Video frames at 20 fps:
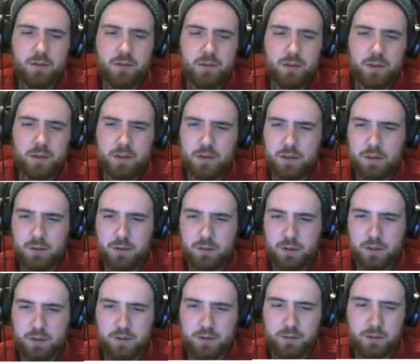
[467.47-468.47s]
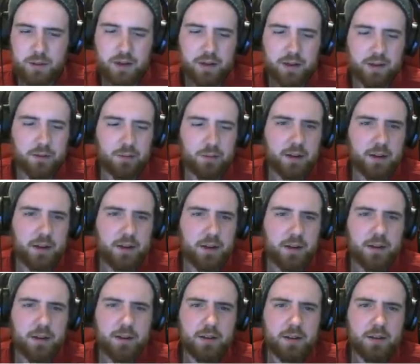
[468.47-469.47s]
Let's see, what else have we got here? We
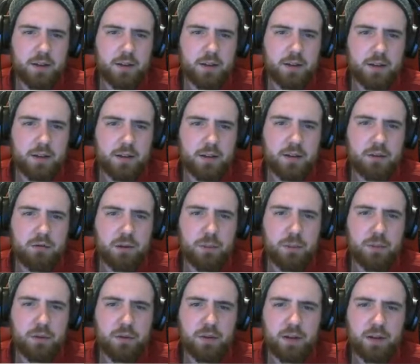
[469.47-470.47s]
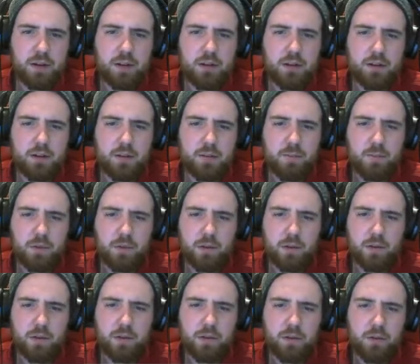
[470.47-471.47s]
got a creeper over there.
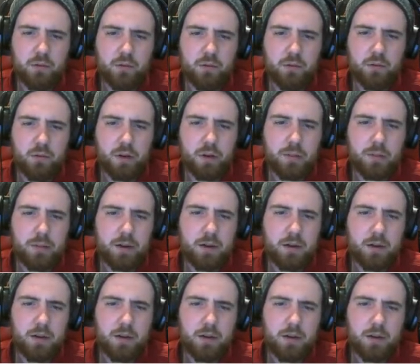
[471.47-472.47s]
Zombie.